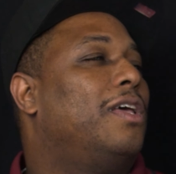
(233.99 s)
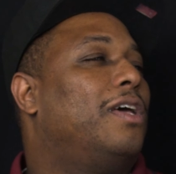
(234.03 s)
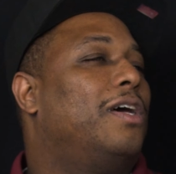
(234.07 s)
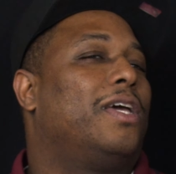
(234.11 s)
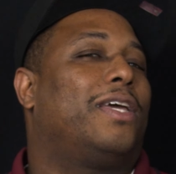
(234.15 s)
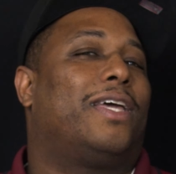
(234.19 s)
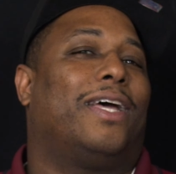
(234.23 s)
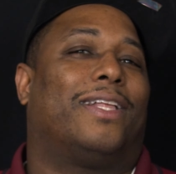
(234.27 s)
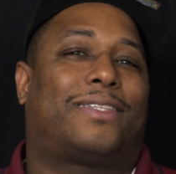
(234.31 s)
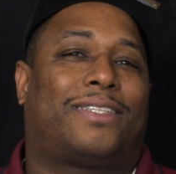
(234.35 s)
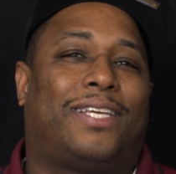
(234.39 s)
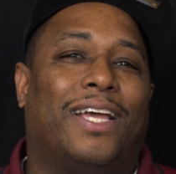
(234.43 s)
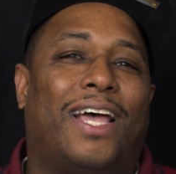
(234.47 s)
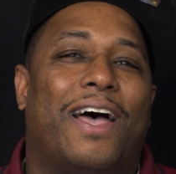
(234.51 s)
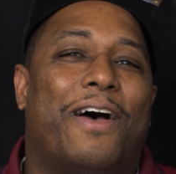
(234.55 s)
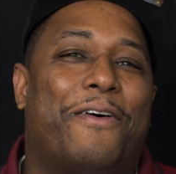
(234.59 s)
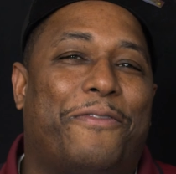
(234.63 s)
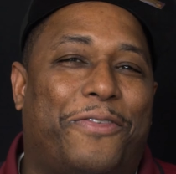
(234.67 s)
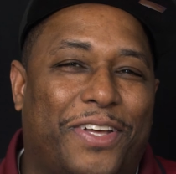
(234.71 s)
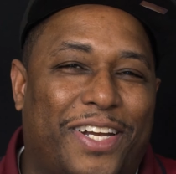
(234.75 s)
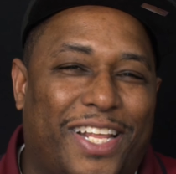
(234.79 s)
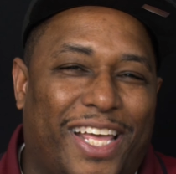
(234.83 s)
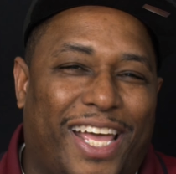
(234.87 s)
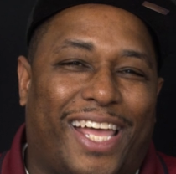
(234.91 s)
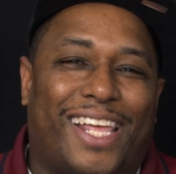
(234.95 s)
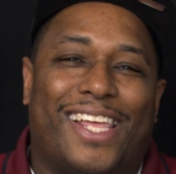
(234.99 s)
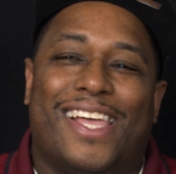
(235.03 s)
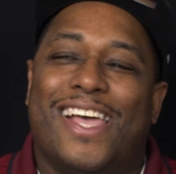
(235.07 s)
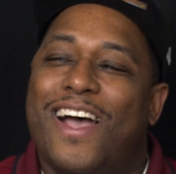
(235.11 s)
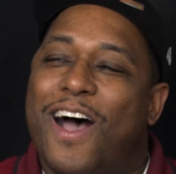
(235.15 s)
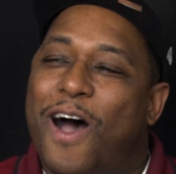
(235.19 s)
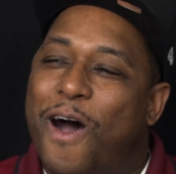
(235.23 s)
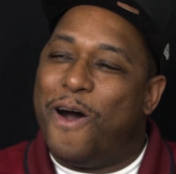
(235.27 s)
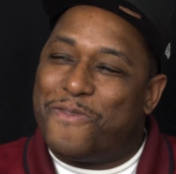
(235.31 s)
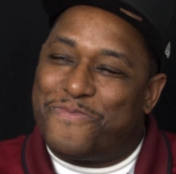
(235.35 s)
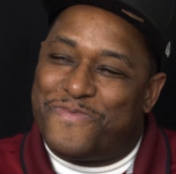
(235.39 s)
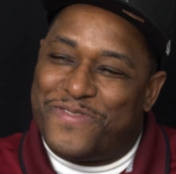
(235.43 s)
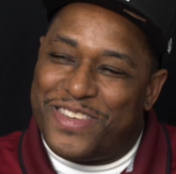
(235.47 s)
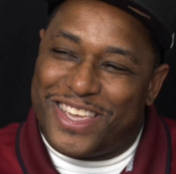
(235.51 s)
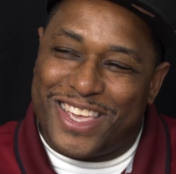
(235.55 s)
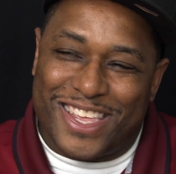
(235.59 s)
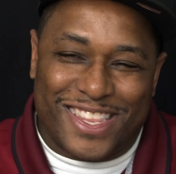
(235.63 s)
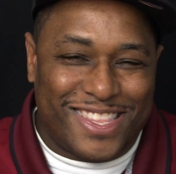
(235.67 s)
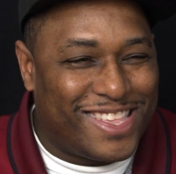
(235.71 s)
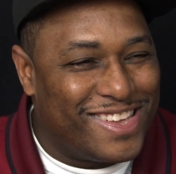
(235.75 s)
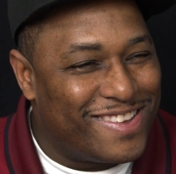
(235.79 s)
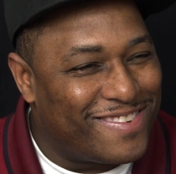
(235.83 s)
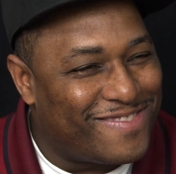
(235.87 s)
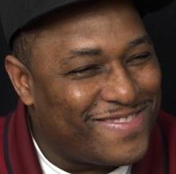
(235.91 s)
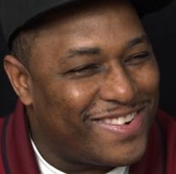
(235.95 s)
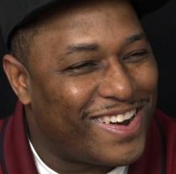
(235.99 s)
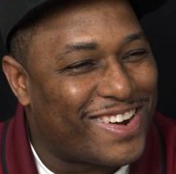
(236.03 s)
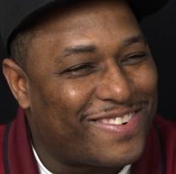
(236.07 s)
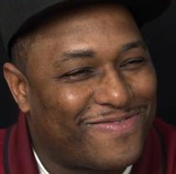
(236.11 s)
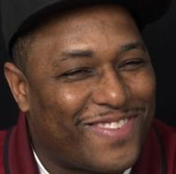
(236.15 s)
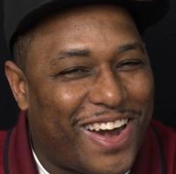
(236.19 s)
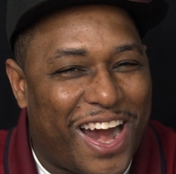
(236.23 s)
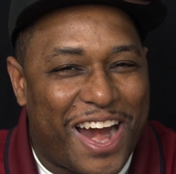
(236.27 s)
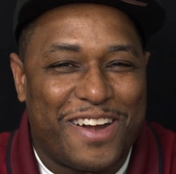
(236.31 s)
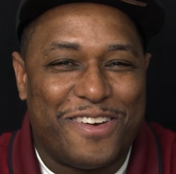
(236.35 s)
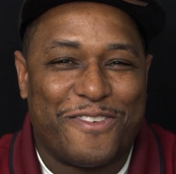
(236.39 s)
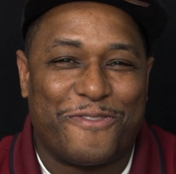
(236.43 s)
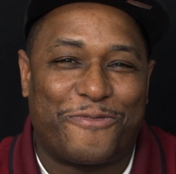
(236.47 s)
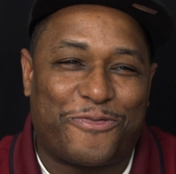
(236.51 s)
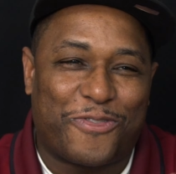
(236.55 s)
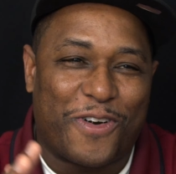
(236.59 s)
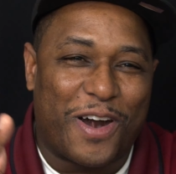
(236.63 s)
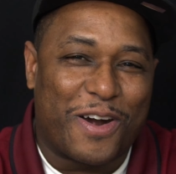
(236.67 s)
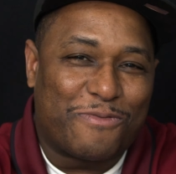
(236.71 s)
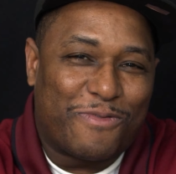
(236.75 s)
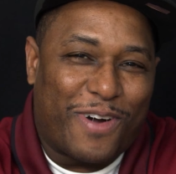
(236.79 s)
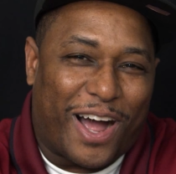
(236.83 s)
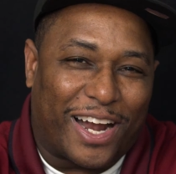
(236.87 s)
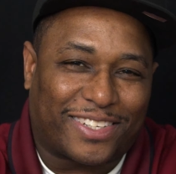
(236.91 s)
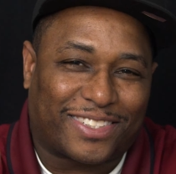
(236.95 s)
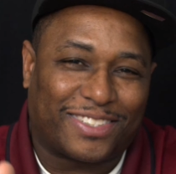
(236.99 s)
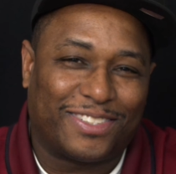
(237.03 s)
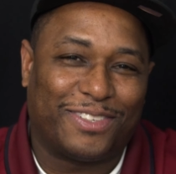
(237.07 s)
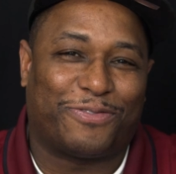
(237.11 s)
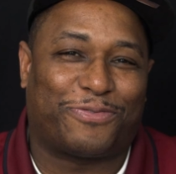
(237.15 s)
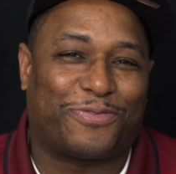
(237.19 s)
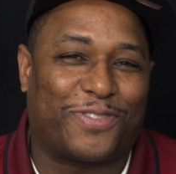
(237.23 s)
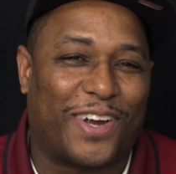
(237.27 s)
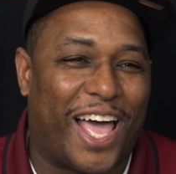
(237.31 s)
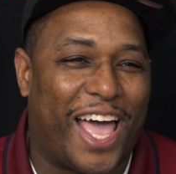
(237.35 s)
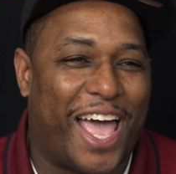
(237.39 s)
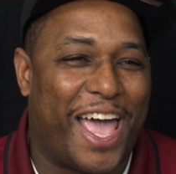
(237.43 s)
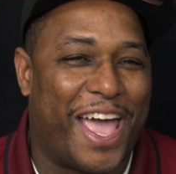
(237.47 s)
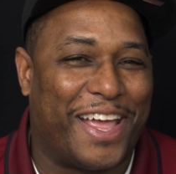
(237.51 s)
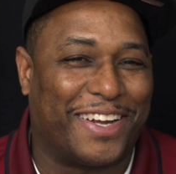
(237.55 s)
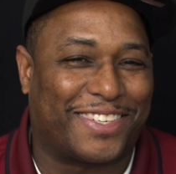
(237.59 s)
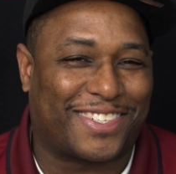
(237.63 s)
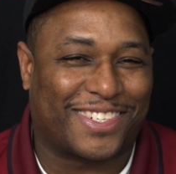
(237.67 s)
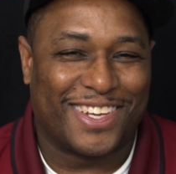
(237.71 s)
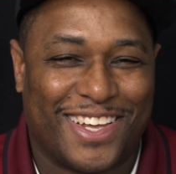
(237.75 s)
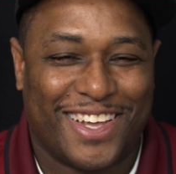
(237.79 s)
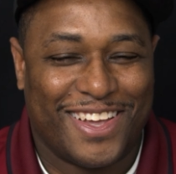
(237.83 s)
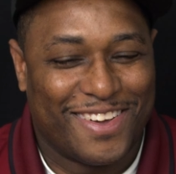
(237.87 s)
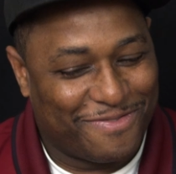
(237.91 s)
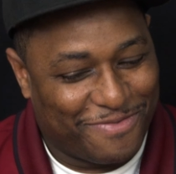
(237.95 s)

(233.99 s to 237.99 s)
I ain't got time for that. I'm being right in front watching The Flash,